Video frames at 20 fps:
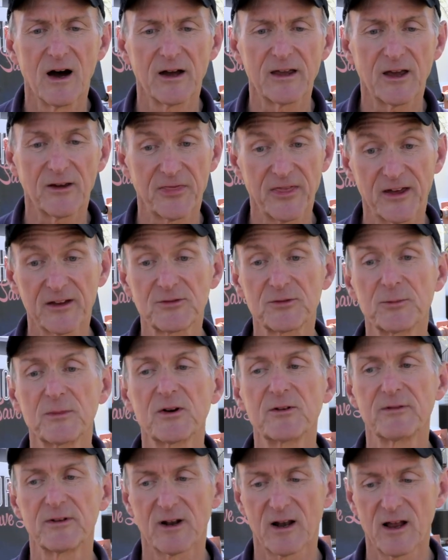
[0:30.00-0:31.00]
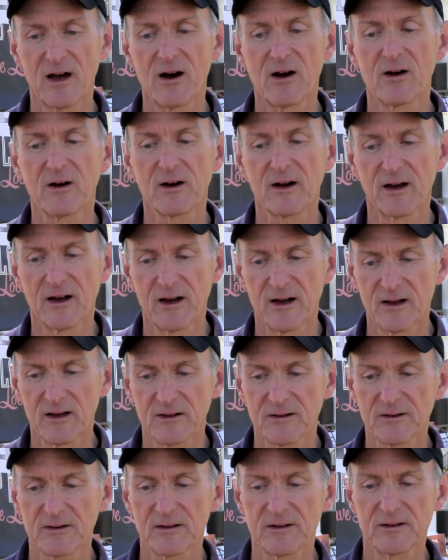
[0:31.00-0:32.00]
Yeah, things are moving
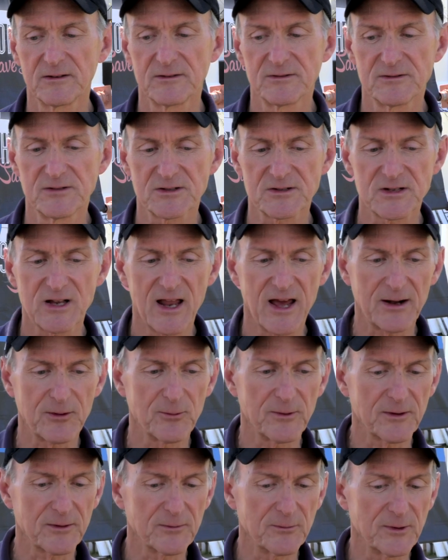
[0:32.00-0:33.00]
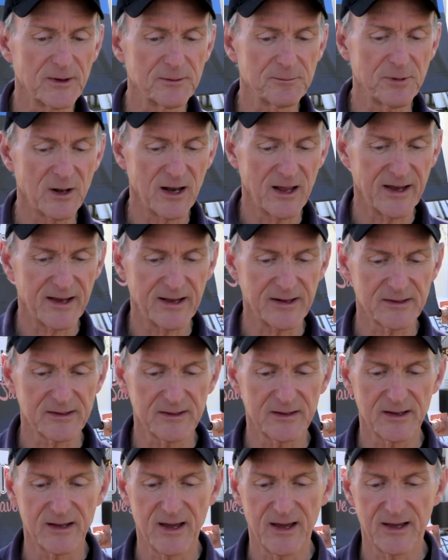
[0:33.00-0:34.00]
along just like we'd
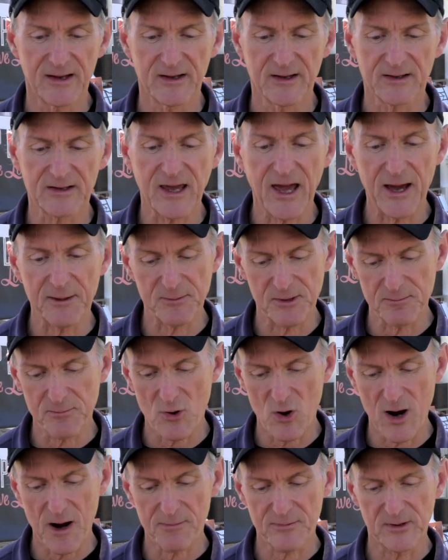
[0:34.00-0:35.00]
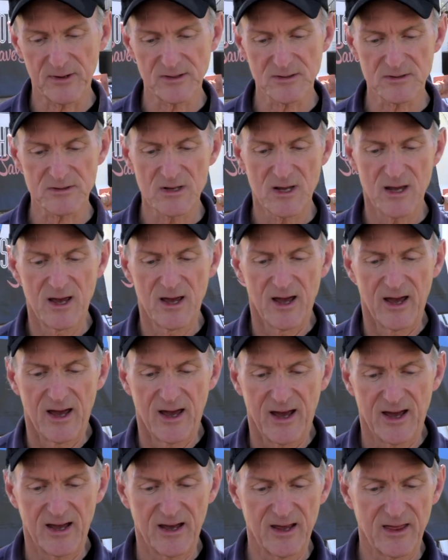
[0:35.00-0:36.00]
planned, and Camden Properties,
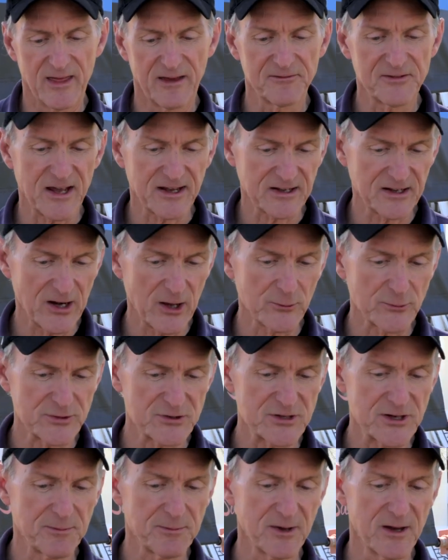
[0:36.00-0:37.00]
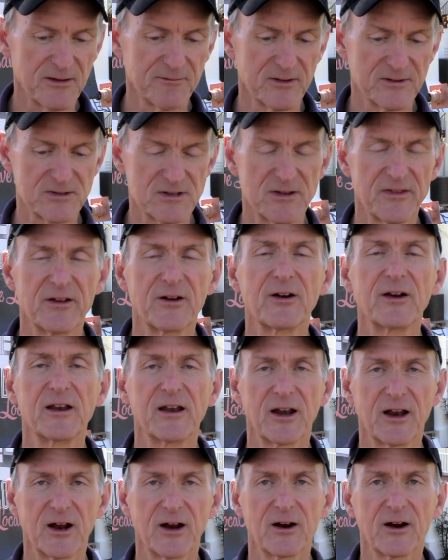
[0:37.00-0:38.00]
they've taken ownership of it, so they're
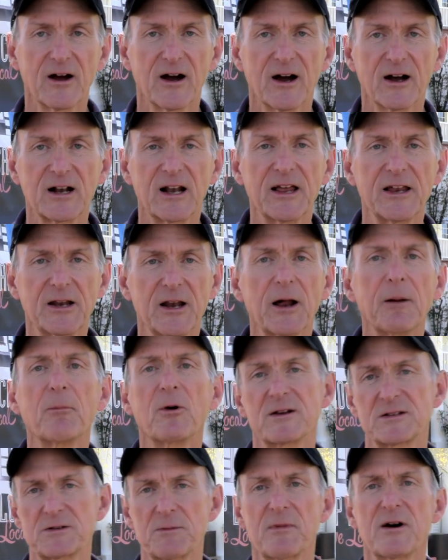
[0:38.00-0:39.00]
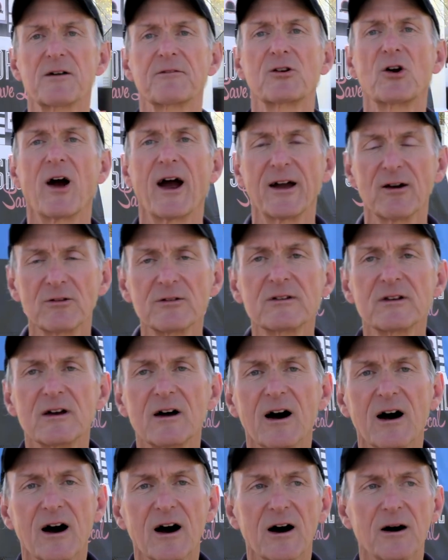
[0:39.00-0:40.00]
in there cleaning up what's above ground,
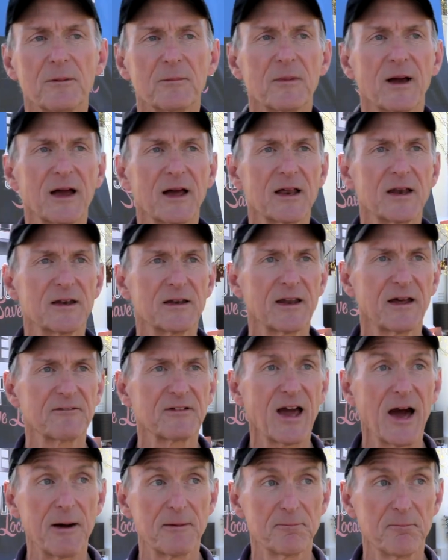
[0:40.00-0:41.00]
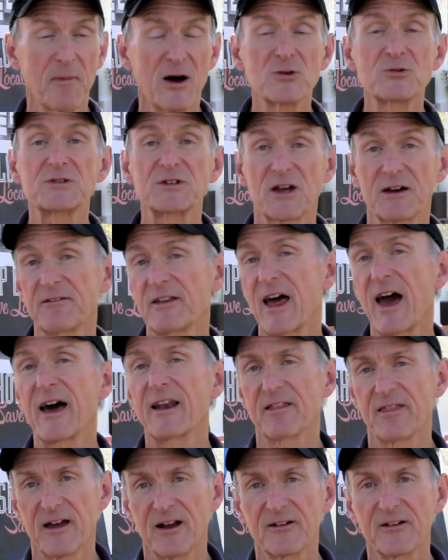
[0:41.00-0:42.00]
and they've got most of it
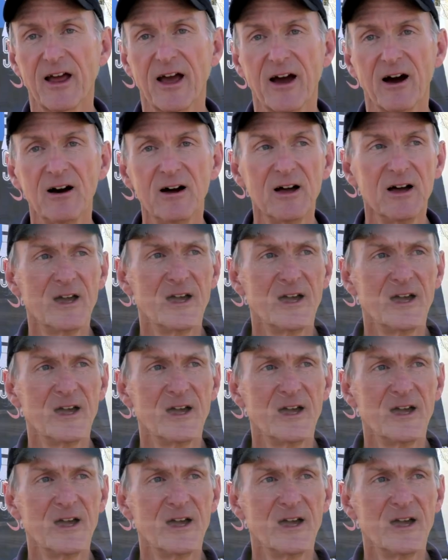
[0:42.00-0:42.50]
out of there now.